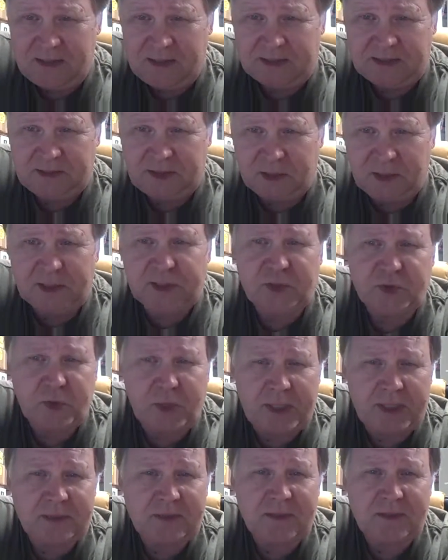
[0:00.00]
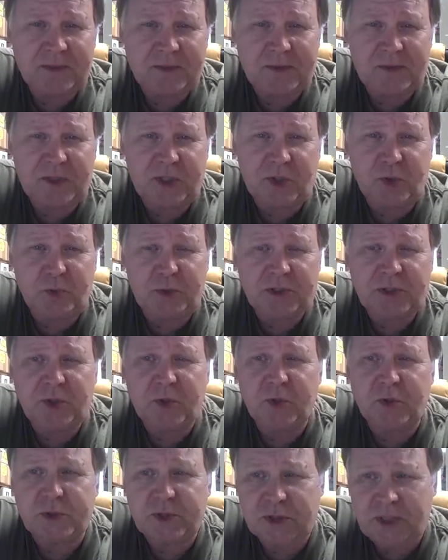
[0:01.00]
This illustrates the
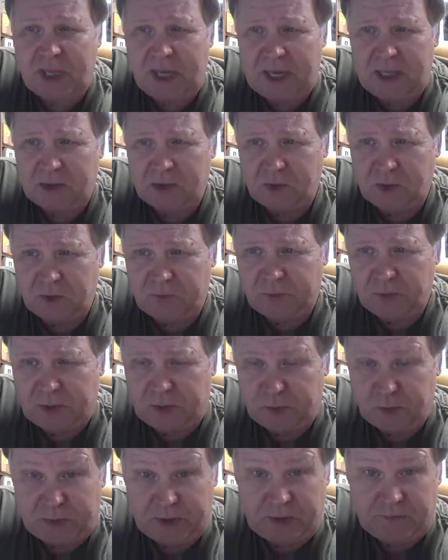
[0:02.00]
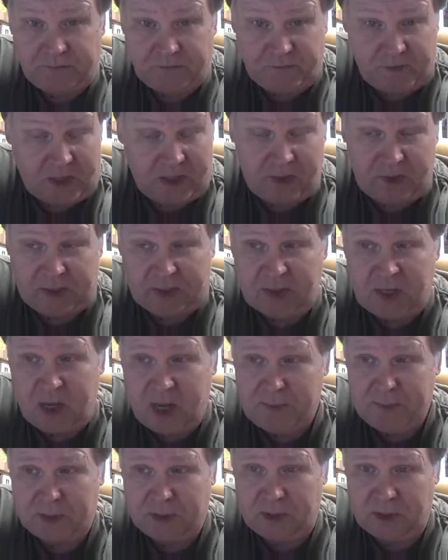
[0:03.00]
original scandal of what we very
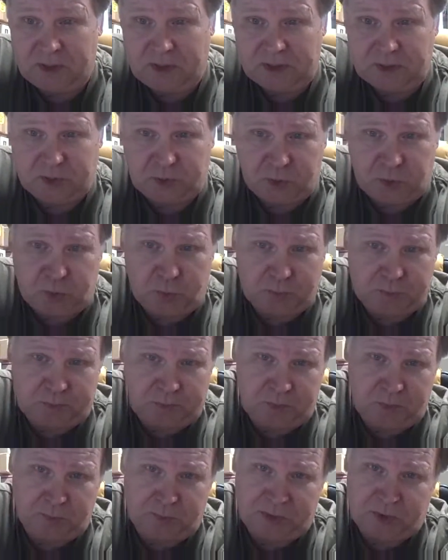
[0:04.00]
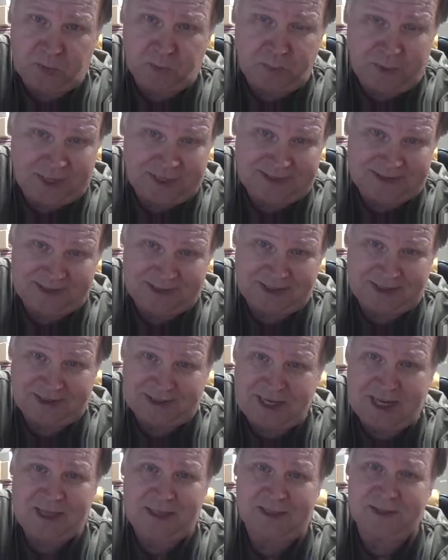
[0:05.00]
commonly assume to be the
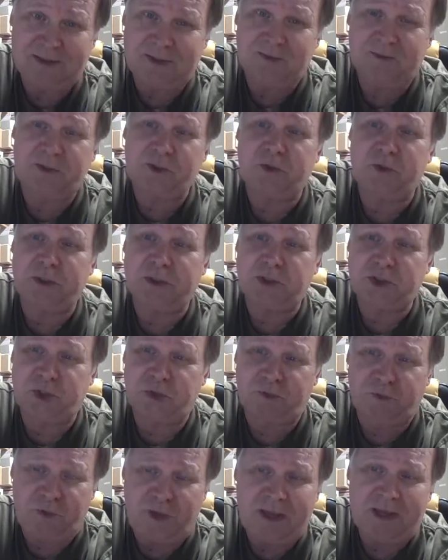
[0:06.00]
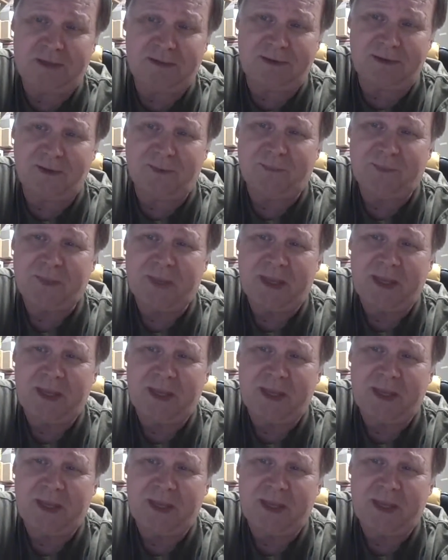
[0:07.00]
basic tenet of the Christian faith,